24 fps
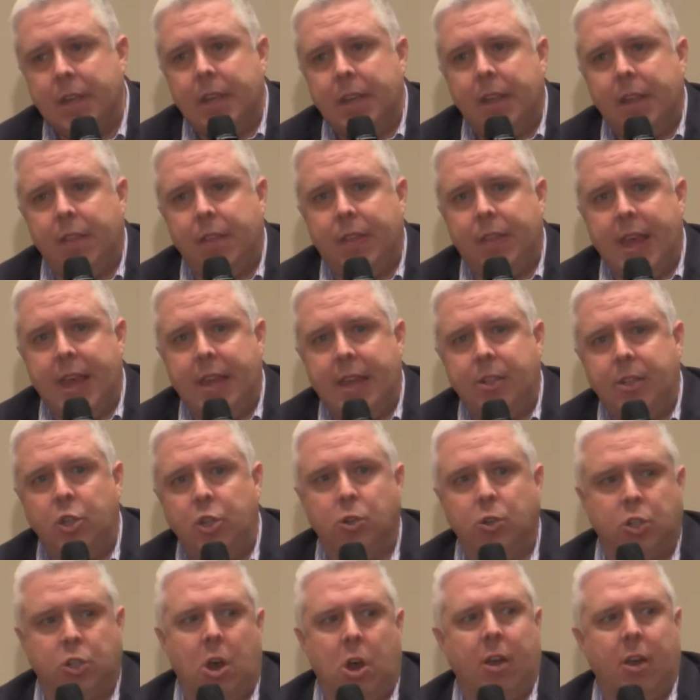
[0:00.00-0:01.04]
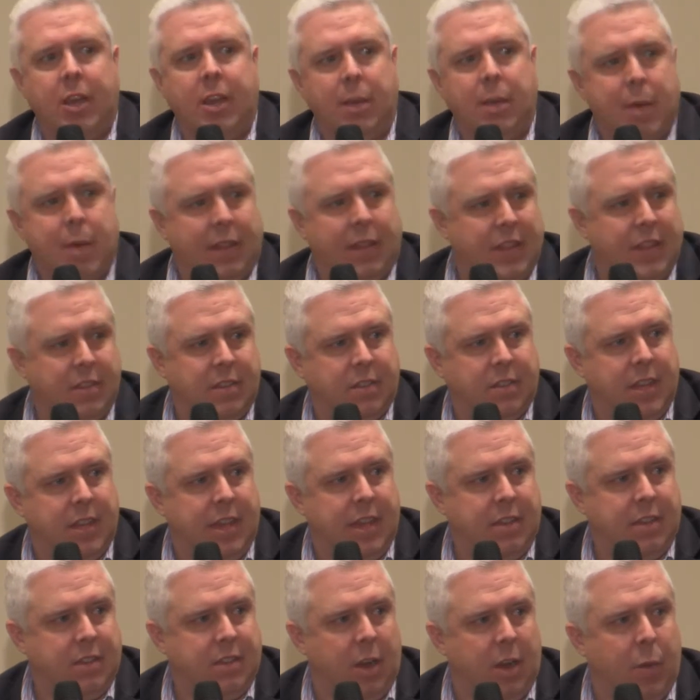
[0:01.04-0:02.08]
then you're talking about these
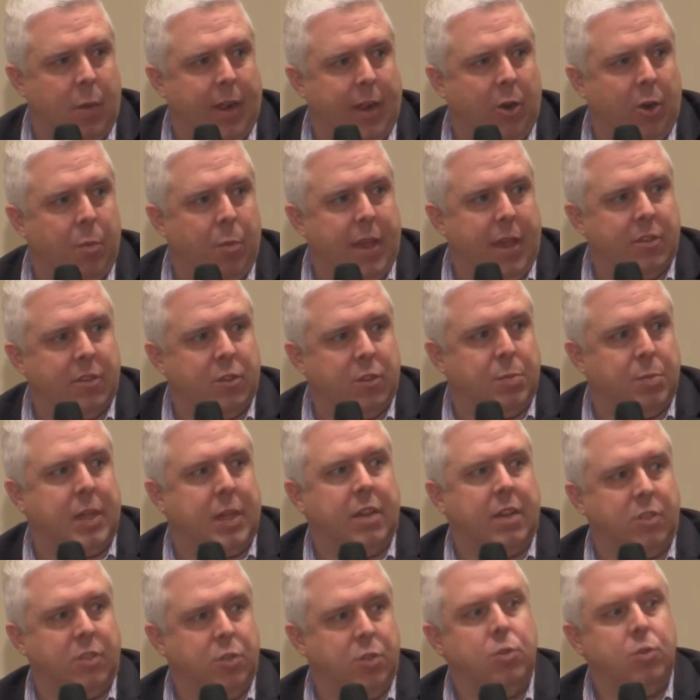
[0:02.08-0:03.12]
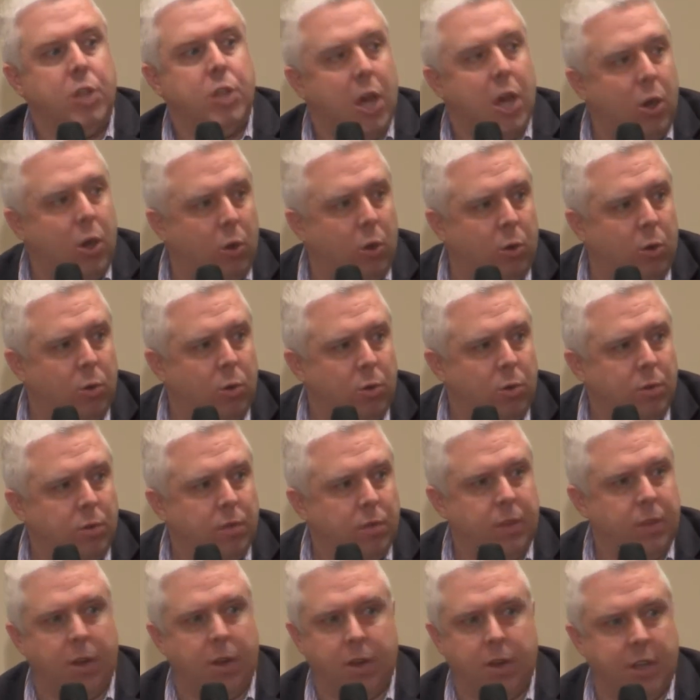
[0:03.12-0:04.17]
things on a regular basis because you know
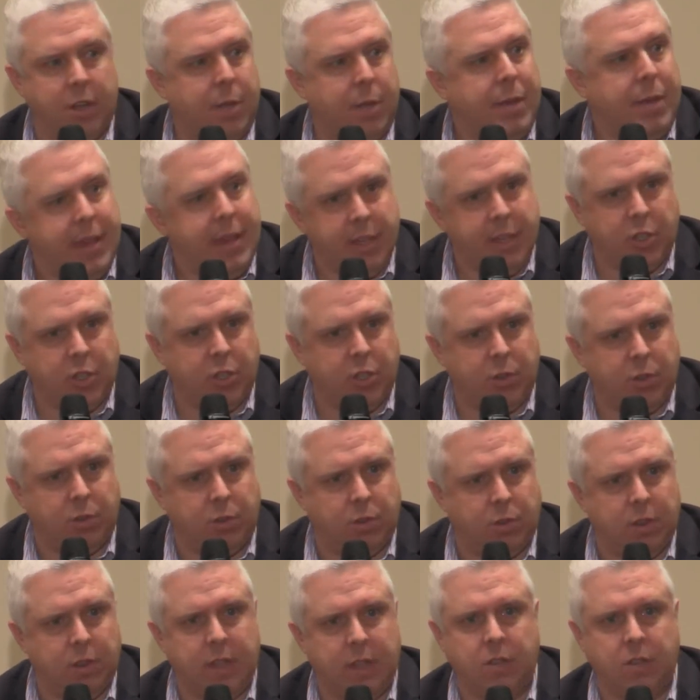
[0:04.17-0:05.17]
there are going to be issues.